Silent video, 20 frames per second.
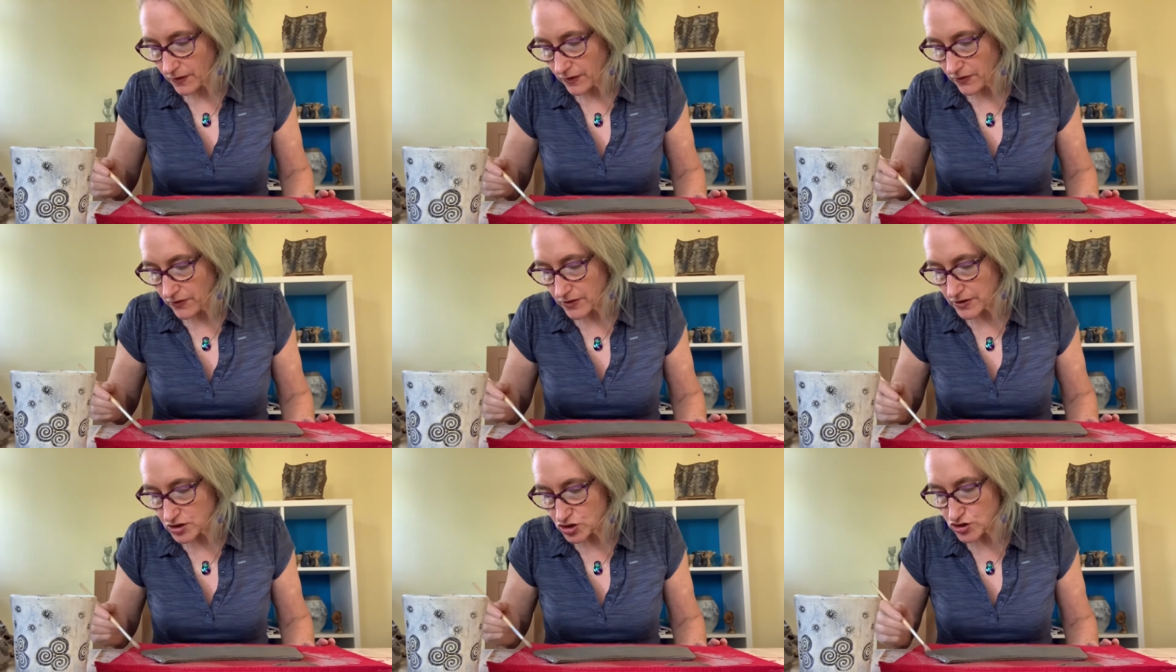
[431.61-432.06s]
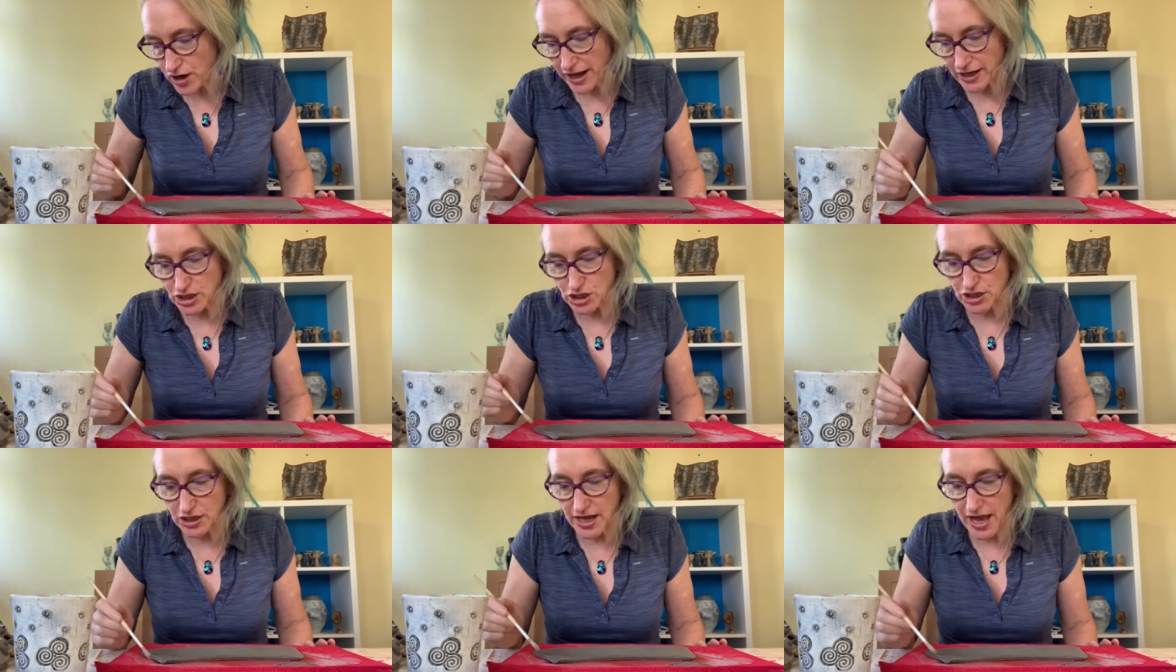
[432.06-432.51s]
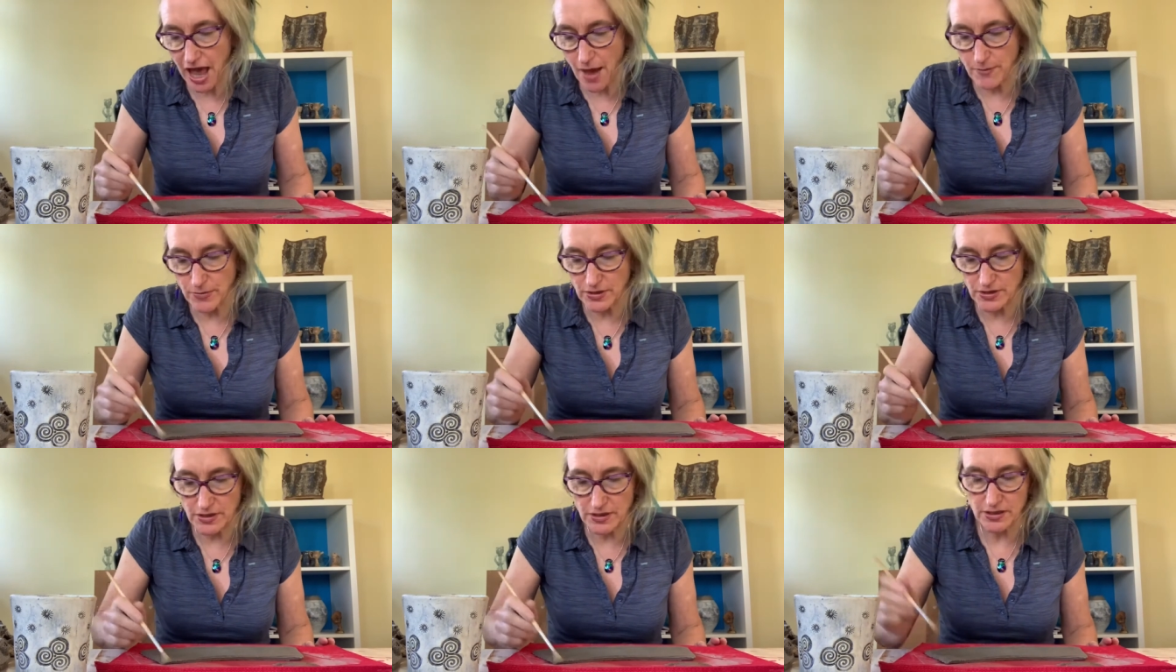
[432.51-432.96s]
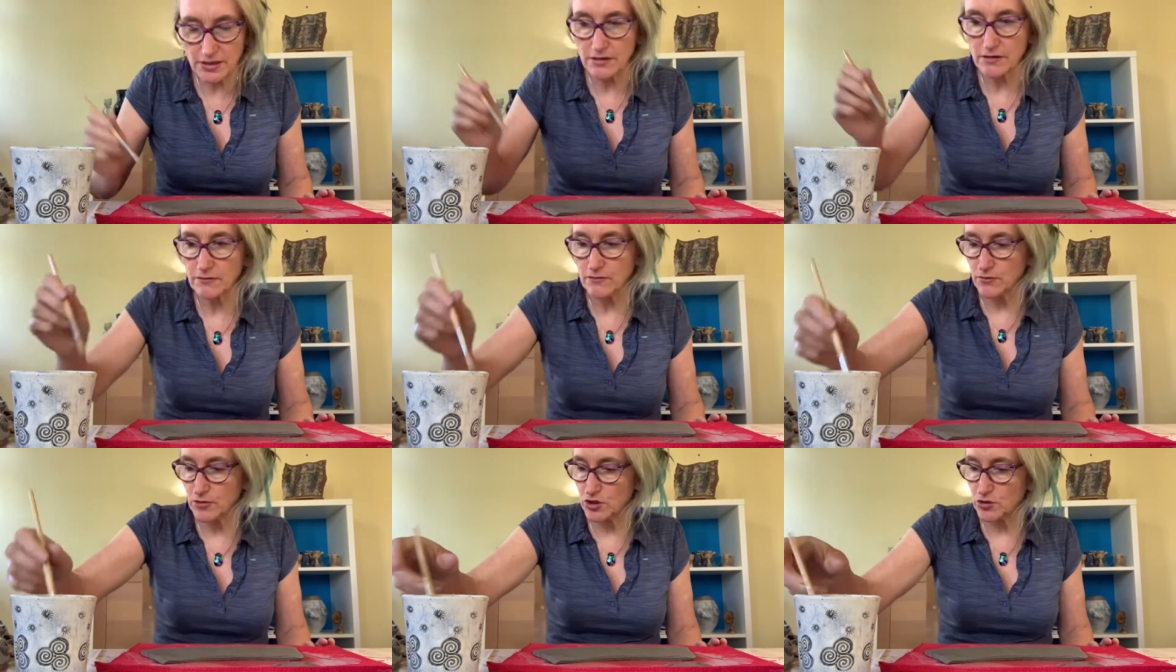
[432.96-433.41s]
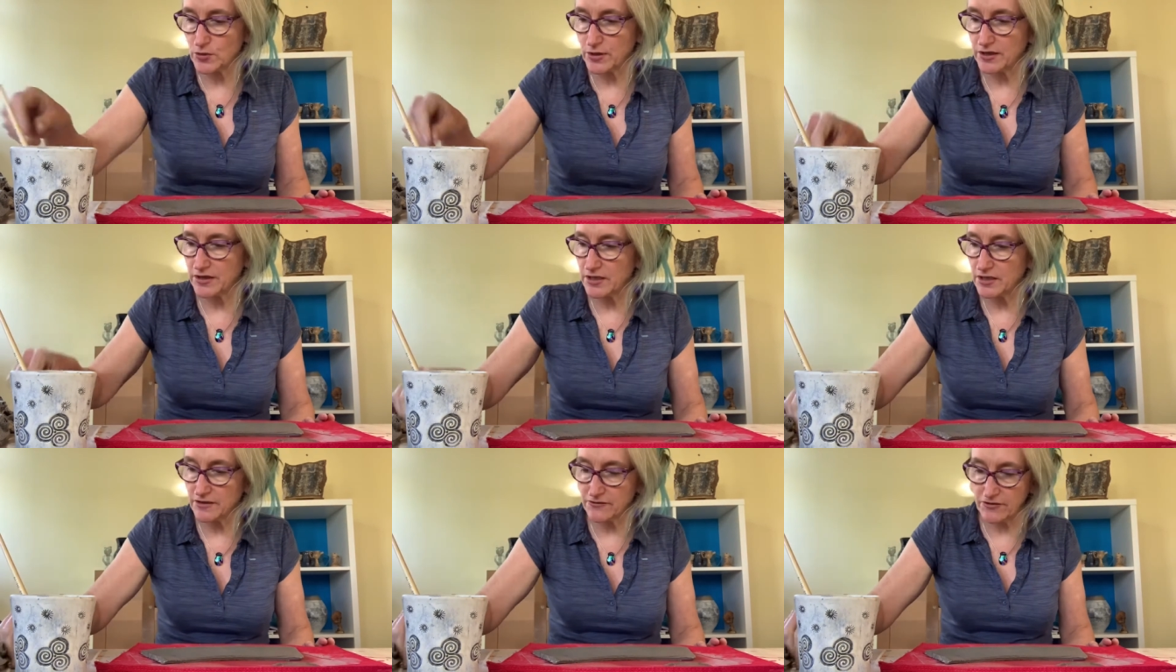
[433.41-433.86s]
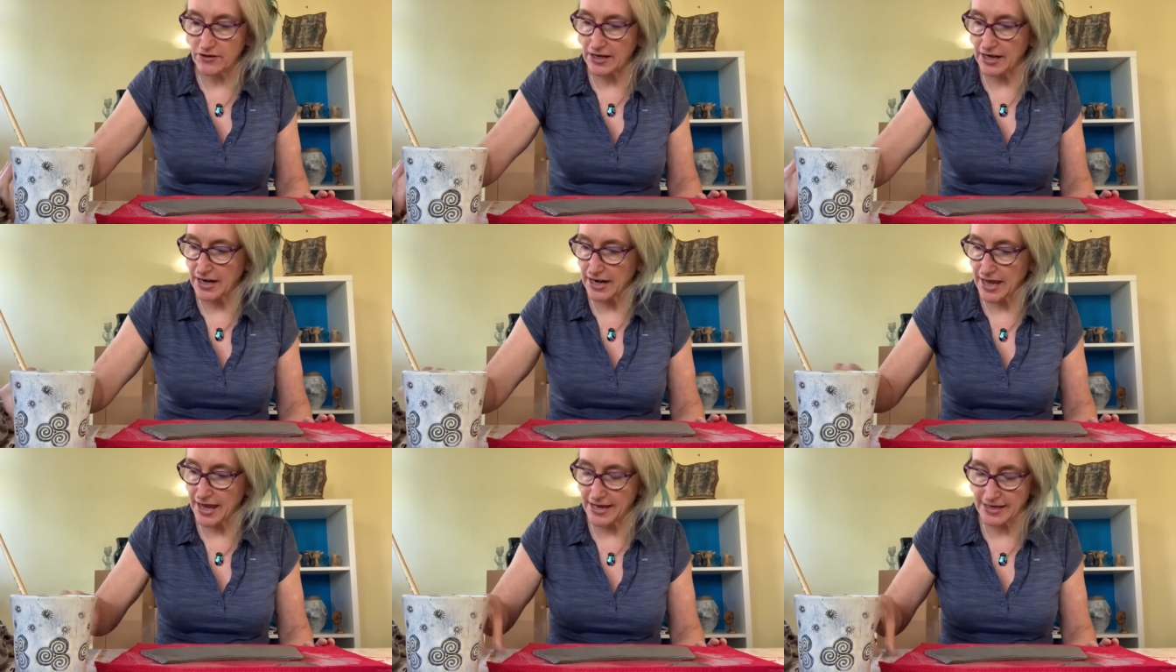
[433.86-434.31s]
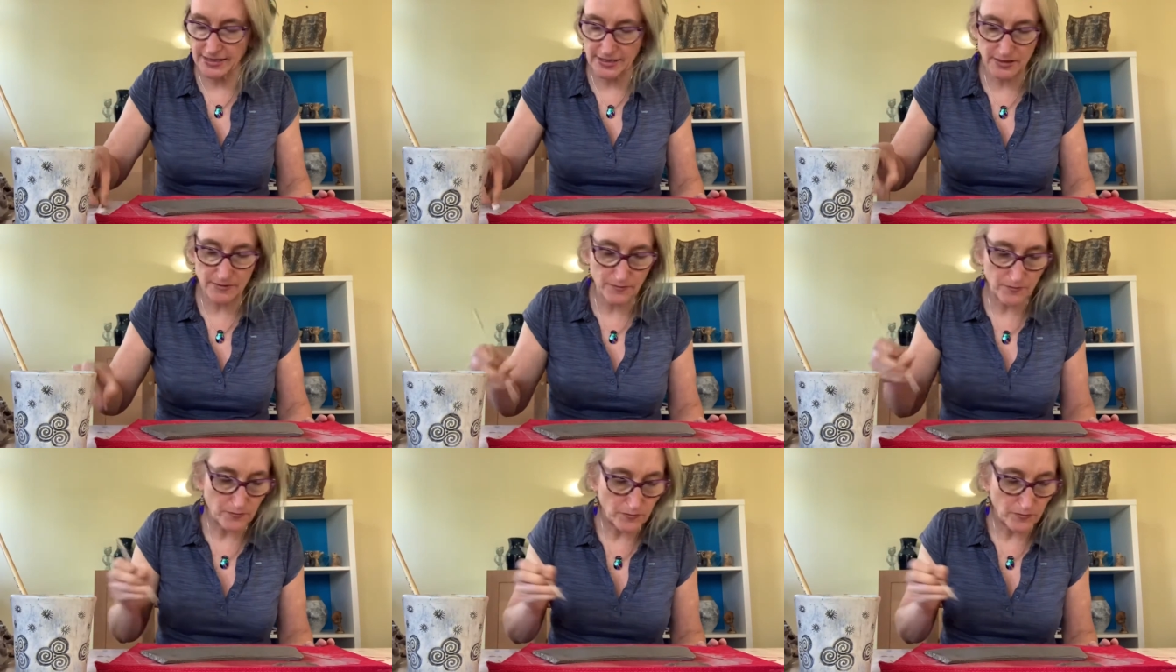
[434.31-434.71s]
the traction happens between the different clays.